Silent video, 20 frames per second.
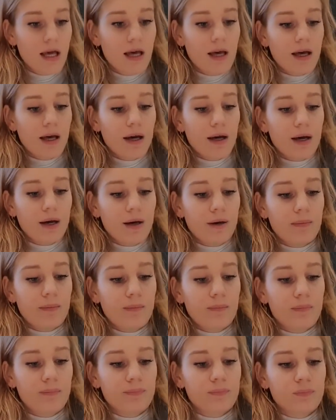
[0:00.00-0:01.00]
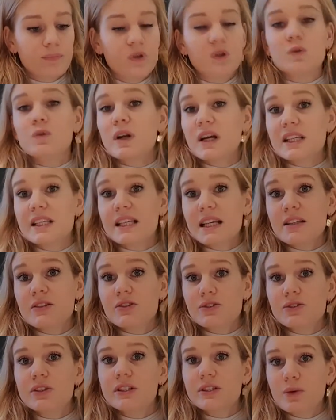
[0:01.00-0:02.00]
The cry
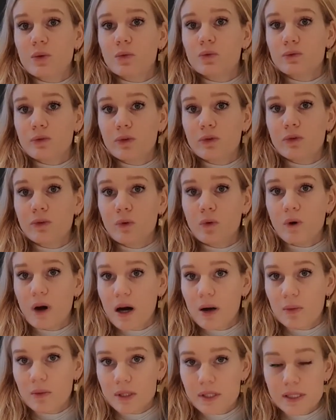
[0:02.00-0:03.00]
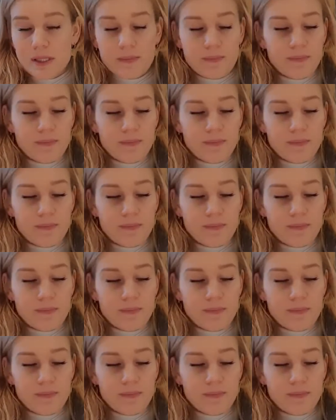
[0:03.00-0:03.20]
sensor is on for 4 hours.